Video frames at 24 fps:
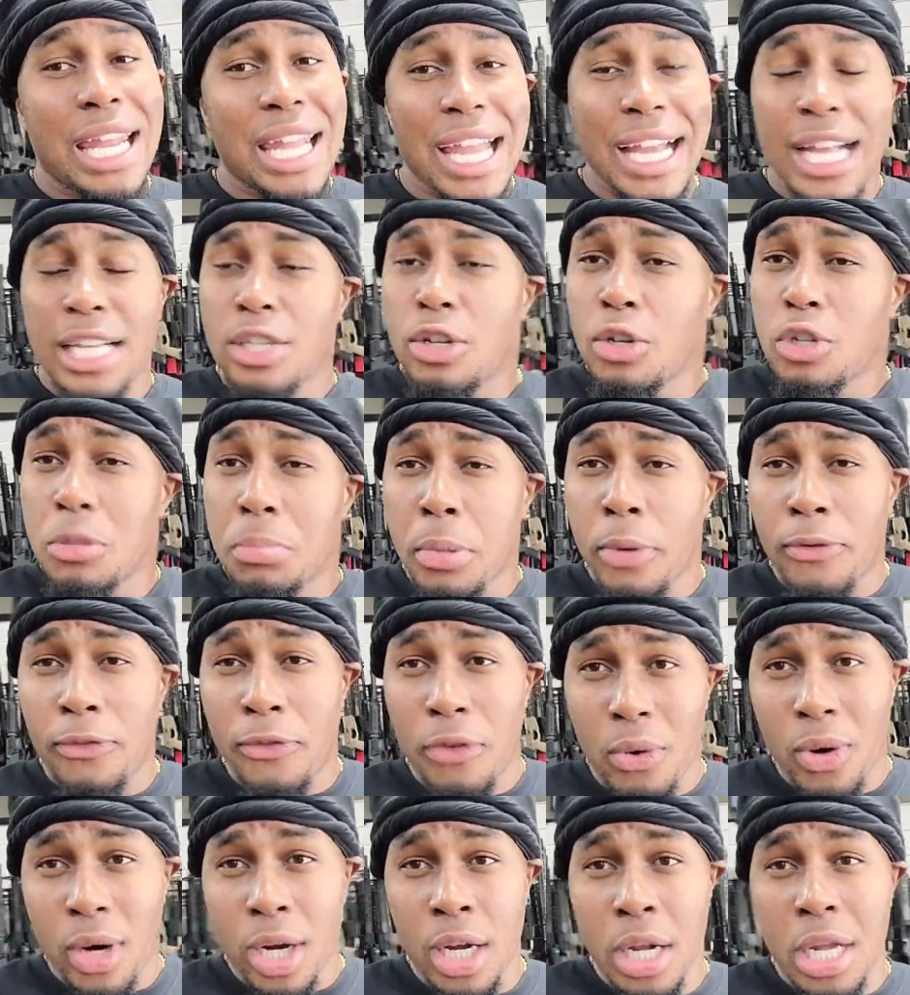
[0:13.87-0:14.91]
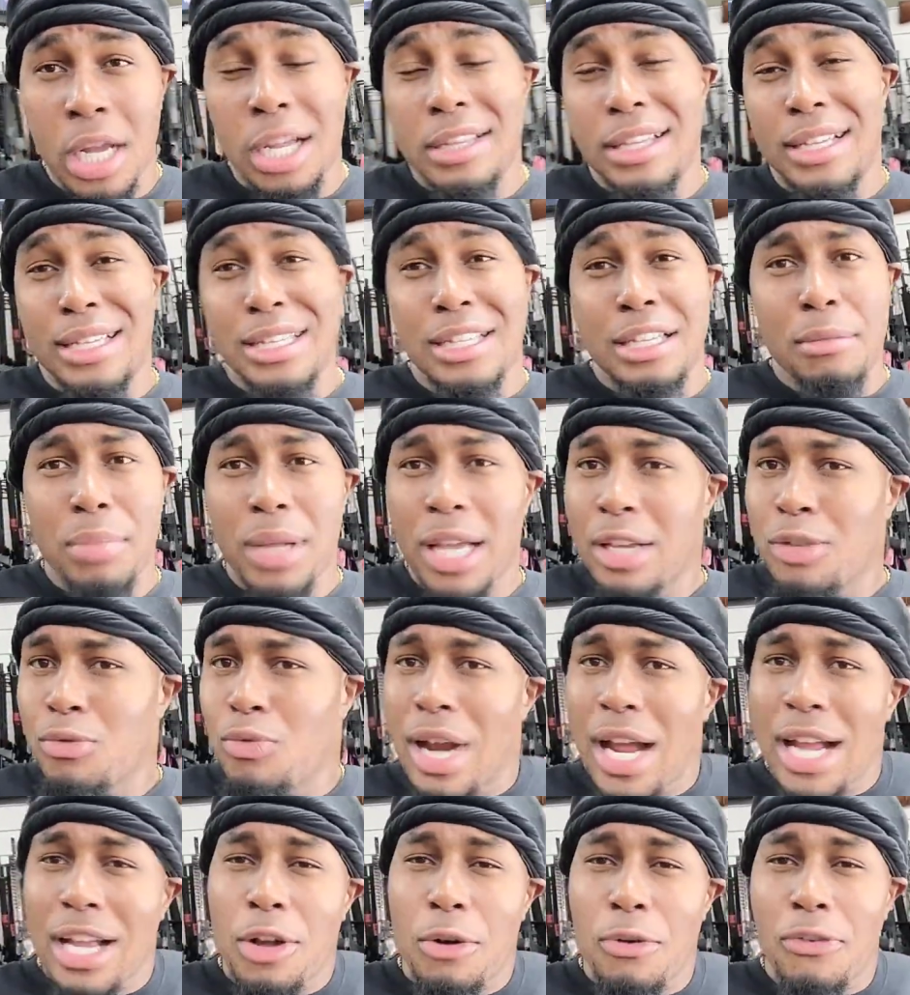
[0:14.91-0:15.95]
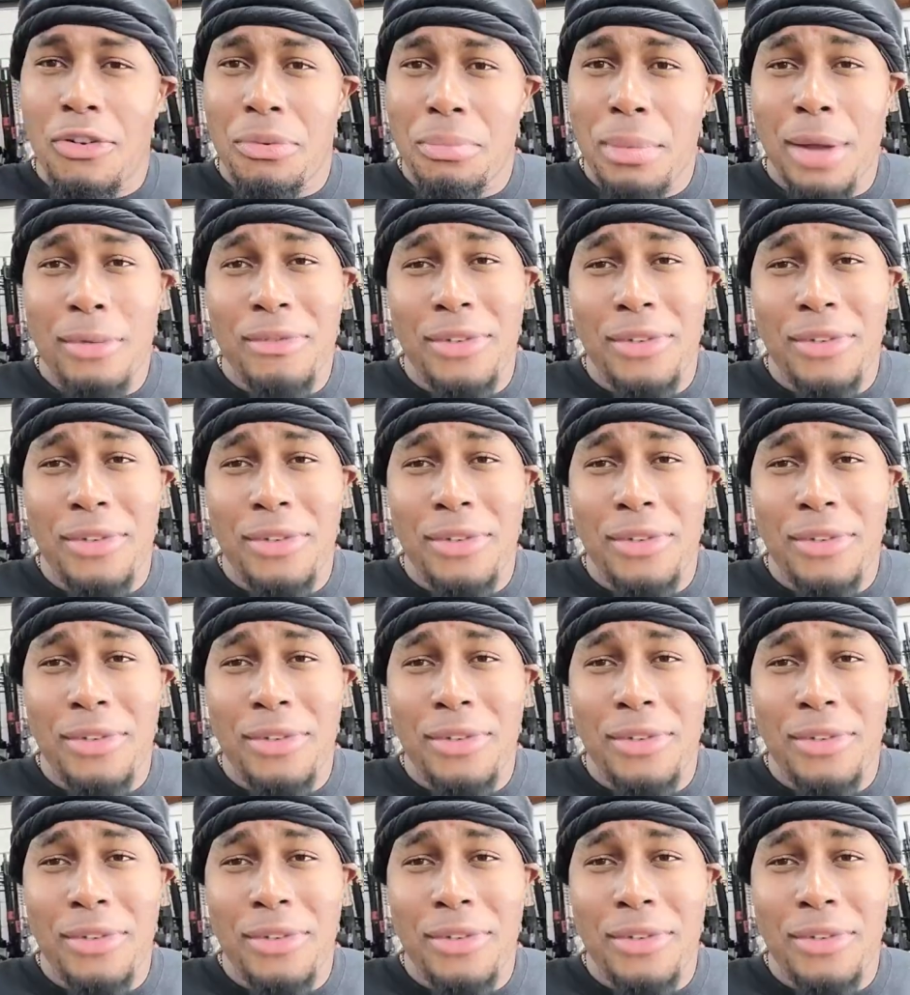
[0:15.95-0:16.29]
And like I told you before, this is the place where I go for my